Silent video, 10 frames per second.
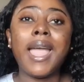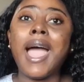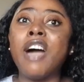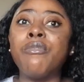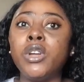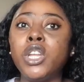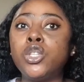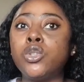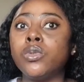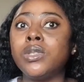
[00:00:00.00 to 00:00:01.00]
have money
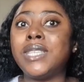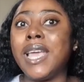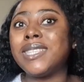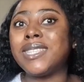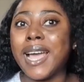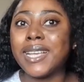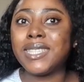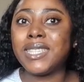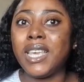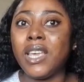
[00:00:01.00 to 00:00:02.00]
to take
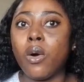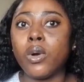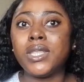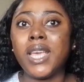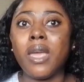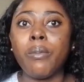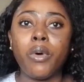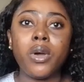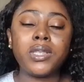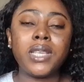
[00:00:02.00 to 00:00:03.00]
taxi or take a
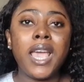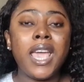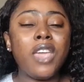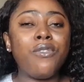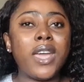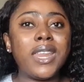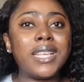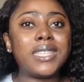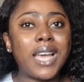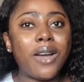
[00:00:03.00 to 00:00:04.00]
bus if you're in
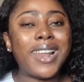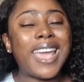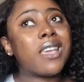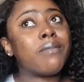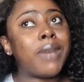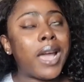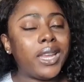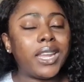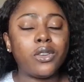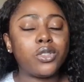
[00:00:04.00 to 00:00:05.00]
a town like
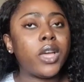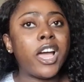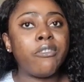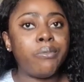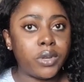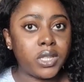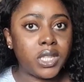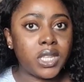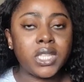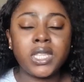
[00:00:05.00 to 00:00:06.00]
mine that does not have
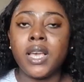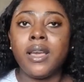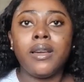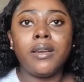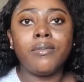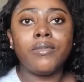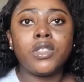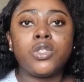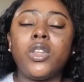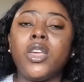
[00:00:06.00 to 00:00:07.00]
buses.
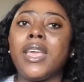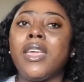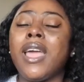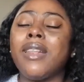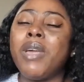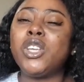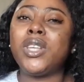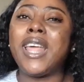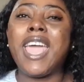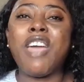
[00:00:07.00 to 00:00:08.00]
So you make
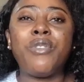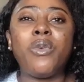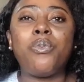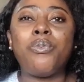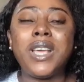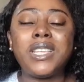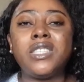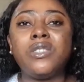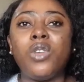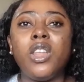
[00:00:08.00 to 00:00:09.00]
sure that every place
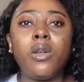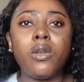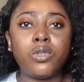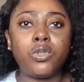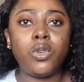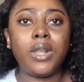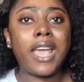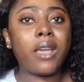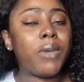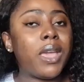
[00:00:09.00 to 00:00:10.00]
is really close to you.
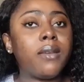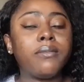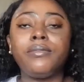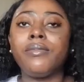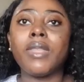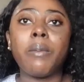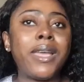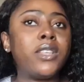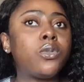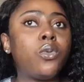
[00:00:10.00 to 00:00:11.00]
Like me,
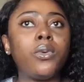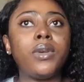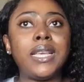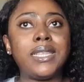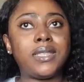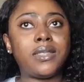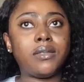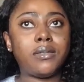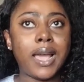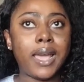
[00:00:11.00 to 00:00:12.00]
my school
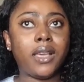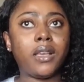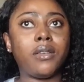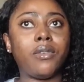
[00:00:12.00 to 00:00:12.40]
is like,